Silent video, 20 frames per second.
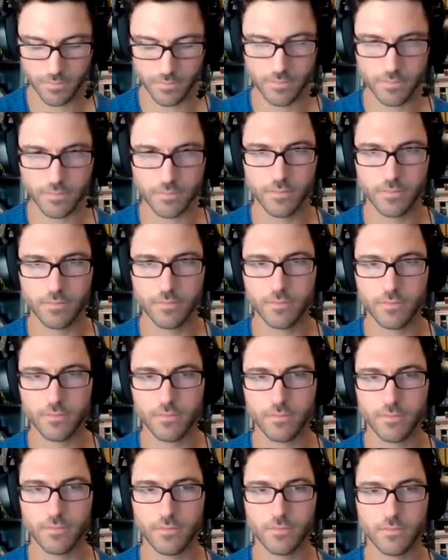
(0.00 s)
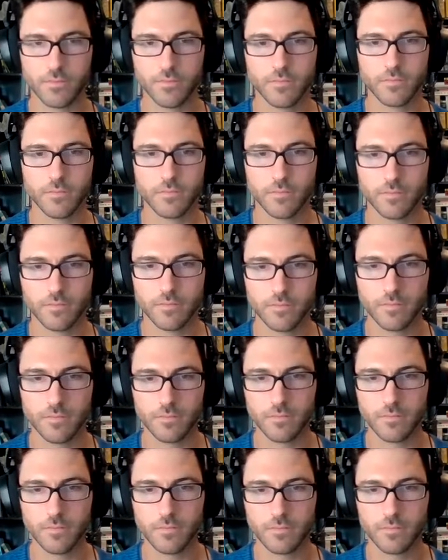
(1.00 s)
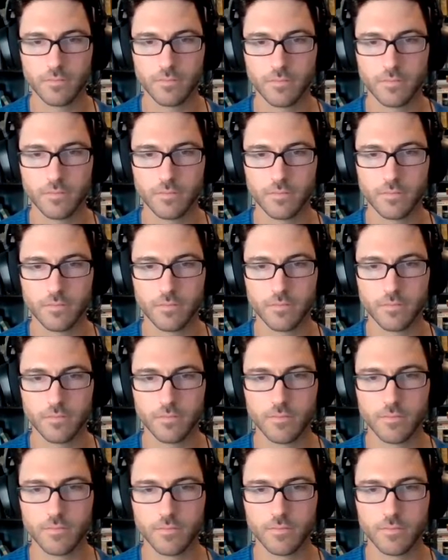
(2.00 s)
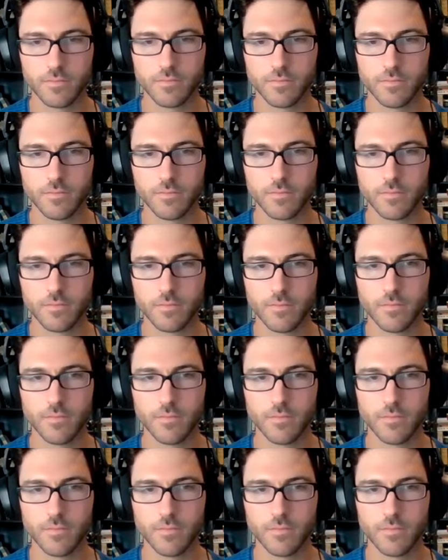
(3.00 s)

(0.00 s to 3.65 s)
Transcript: This person isn't speaking.